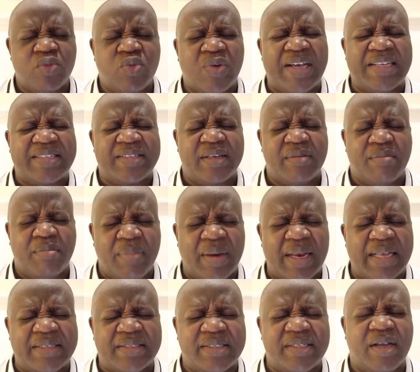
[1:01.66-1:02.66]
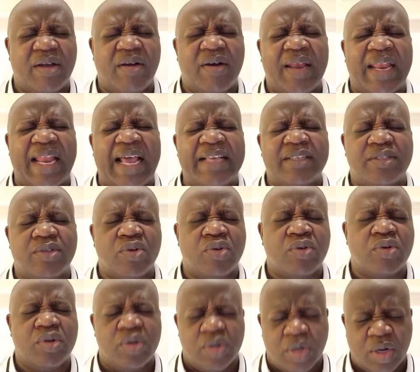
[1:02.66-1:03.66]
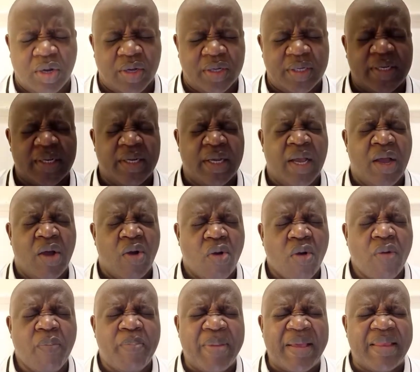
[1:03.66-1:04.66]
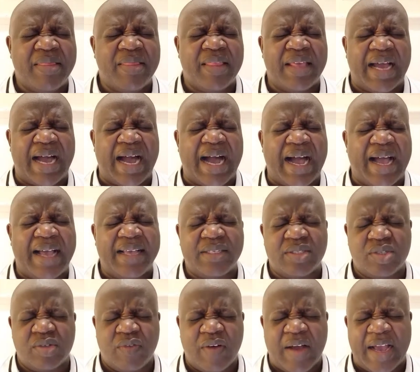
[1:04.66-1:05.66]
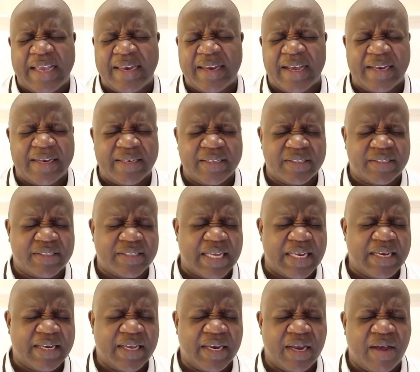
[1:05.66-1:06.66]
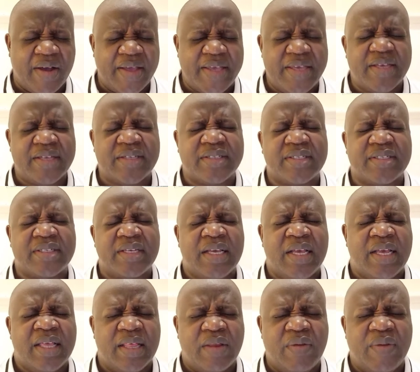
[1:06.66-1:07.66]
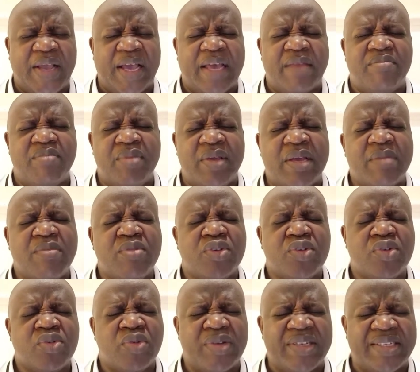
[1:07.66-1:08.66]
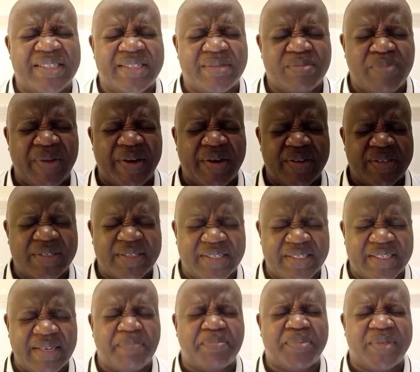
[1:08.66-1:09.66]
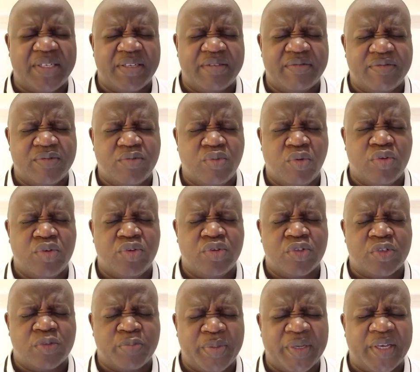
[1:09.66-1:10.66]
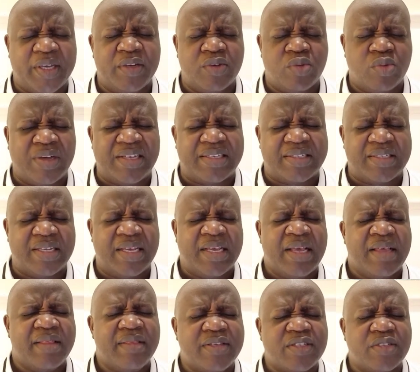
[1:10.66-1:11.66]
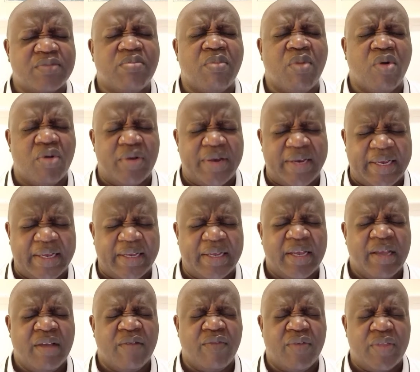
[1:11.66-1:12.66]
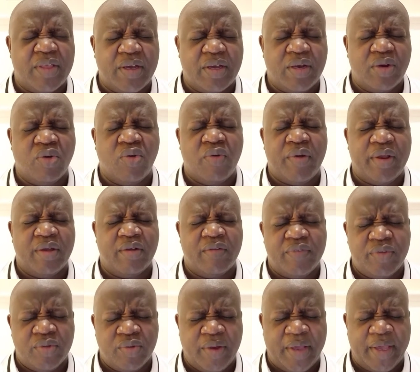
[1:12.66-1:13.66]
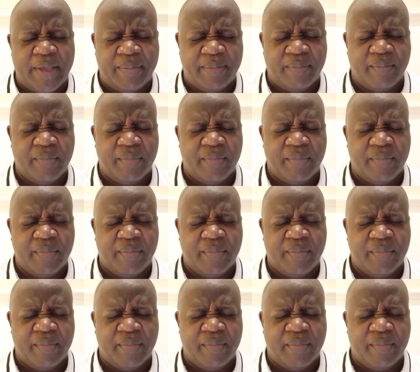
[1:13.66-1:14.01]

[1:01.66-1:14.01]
to us and blessing our lives, O God. Open the eyes of our inner understanding and our ears that we can be able to be receptive to what you're speaking to us this morning for the glory of your name.